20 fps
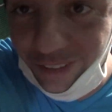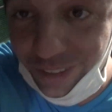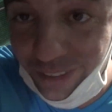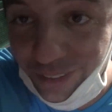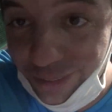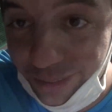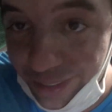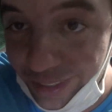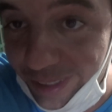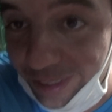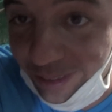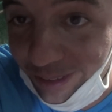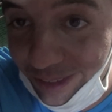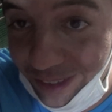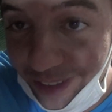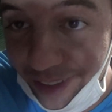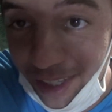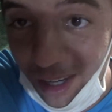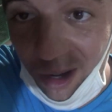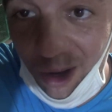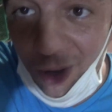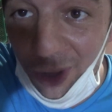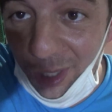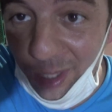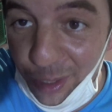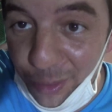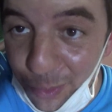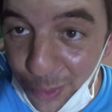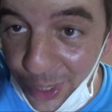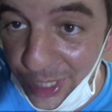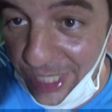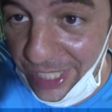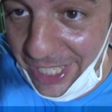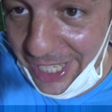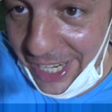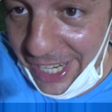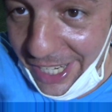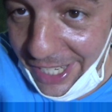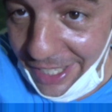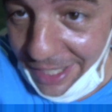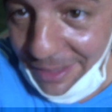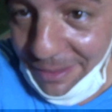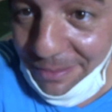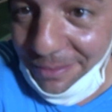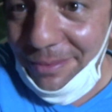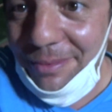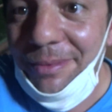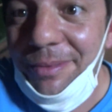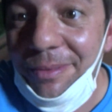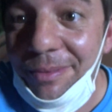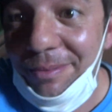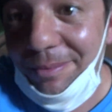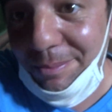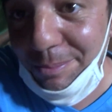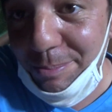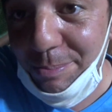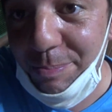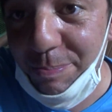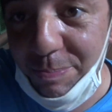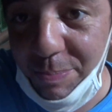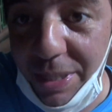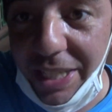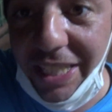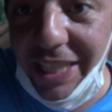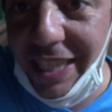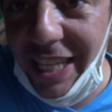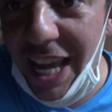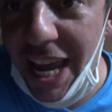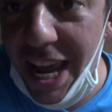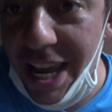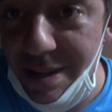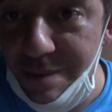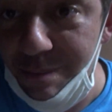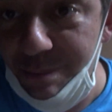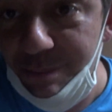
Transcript: Studios all in one day. Beat that.